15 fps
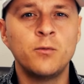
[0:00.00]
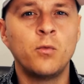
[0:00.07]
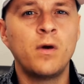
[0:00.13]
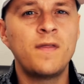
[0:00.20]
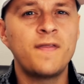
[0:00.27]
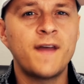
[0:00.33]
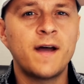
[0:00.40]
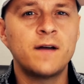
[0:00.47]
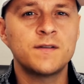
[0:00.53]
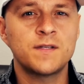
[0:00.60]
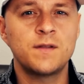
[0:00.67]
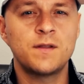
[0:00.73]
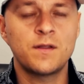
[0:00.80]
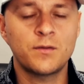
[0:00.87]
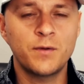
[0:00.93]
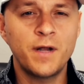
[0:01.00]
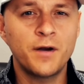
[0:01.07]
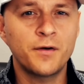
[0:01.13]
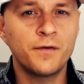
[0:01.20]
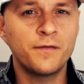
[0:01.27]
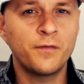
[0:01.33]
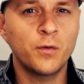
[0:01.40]

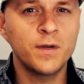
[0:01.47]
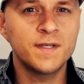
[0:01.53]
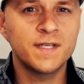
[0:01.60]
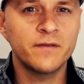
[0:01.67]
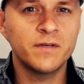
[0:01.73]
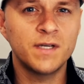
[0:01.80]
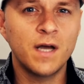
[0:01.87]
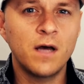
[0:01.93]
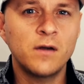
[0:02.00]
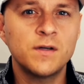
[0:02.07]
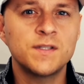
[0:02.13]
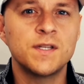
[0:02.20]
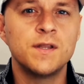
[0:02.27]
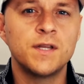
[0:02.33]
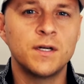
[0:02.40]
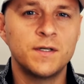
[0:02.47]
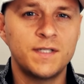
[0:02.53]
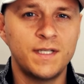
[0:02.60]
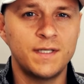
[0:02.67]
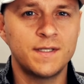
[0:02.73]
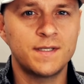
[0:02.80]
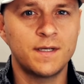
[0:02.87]

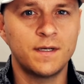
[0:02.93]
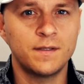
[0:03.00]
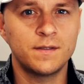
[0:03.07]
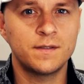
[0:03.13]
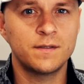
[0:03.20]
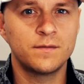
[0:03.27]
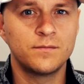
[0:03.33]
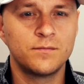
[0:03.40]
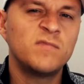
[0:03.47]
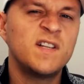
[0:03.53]
$1,347.13.